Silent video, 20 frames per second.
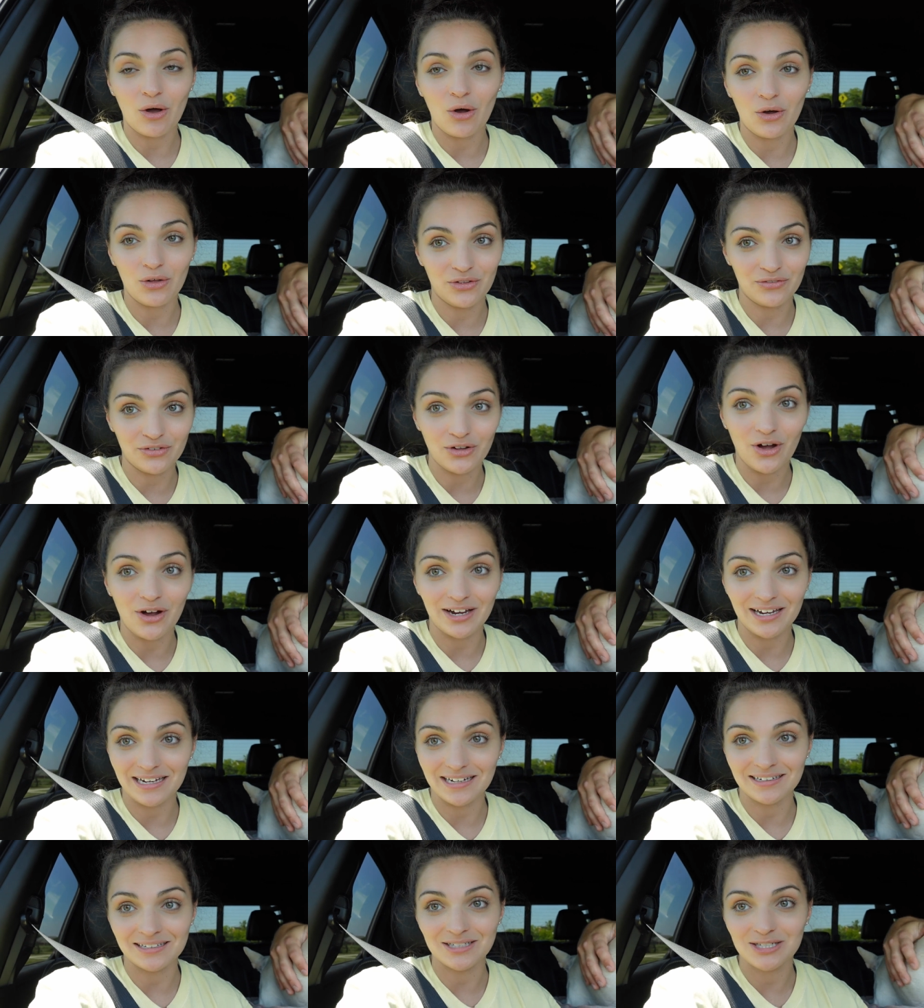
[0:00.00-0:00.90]
all the
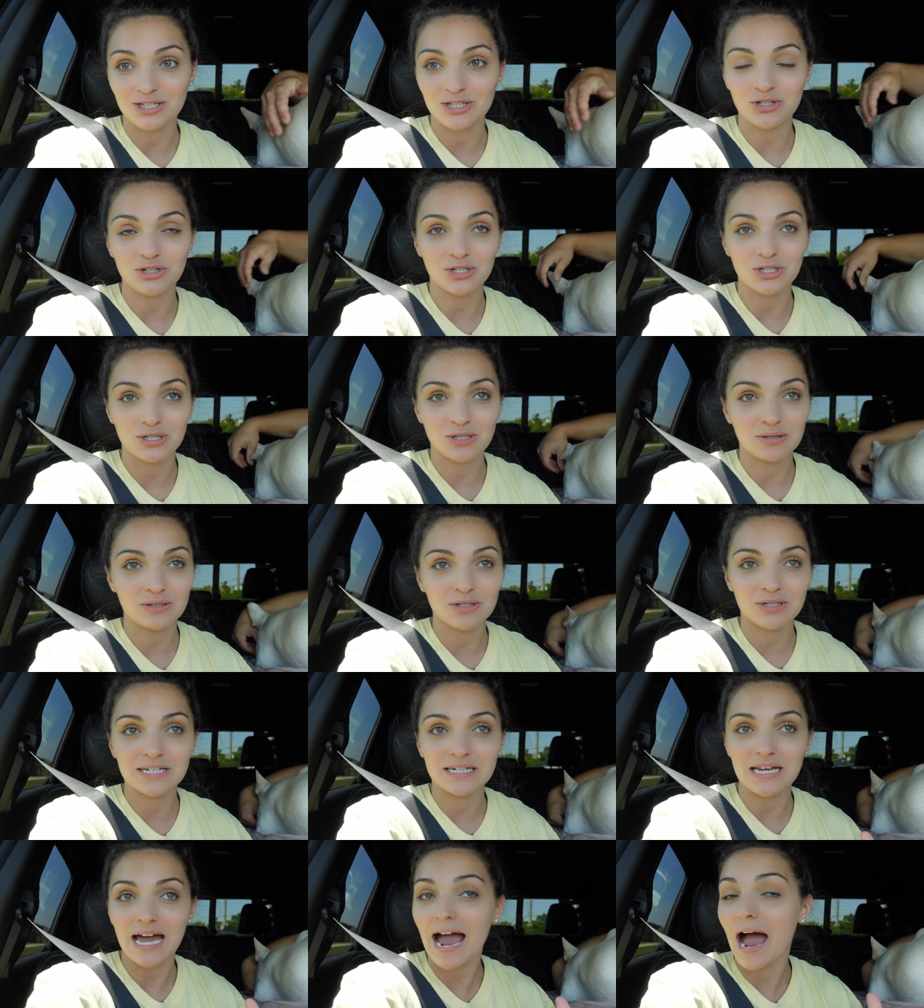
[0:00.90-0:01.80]
vlogging is just
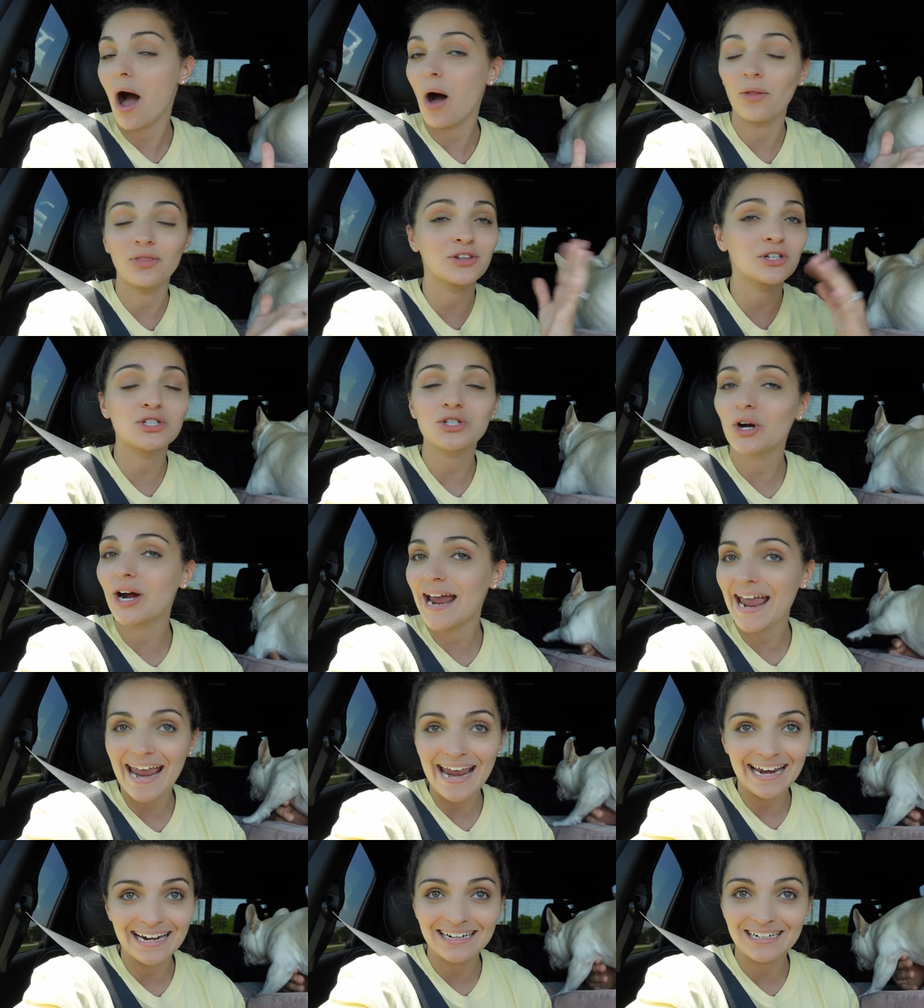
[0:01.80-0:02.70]
down the
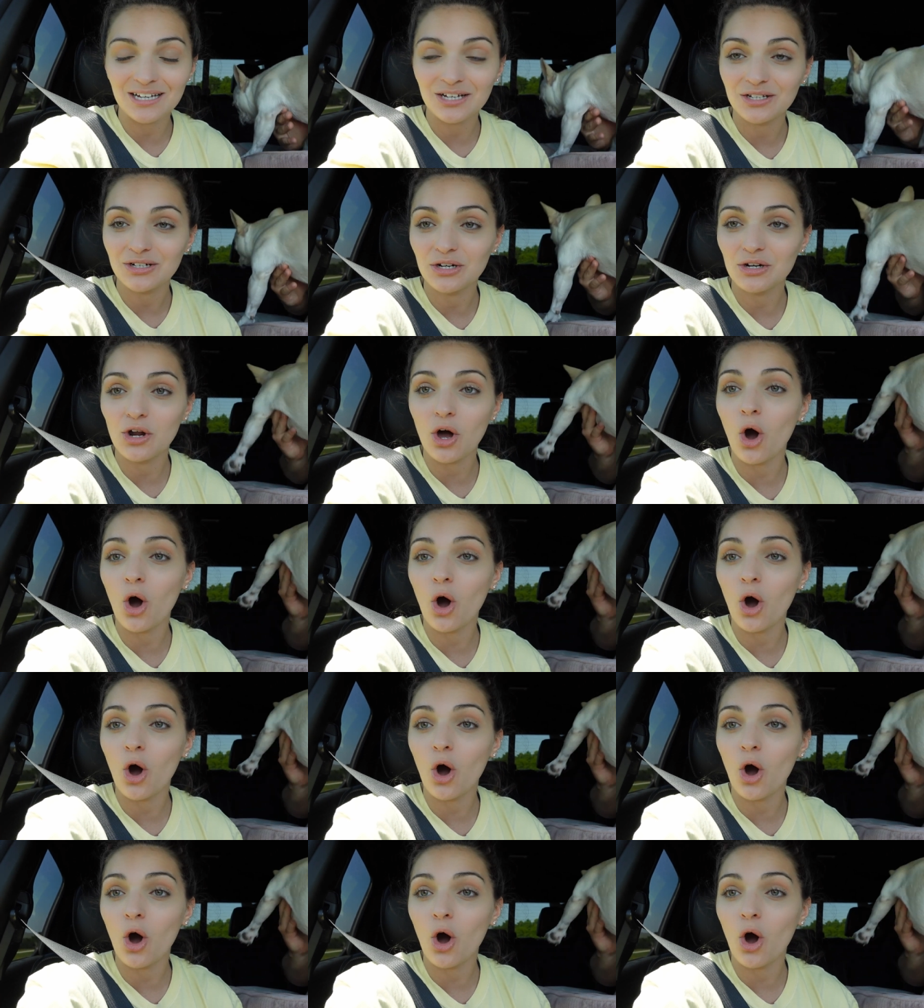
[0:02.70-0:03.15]
drain,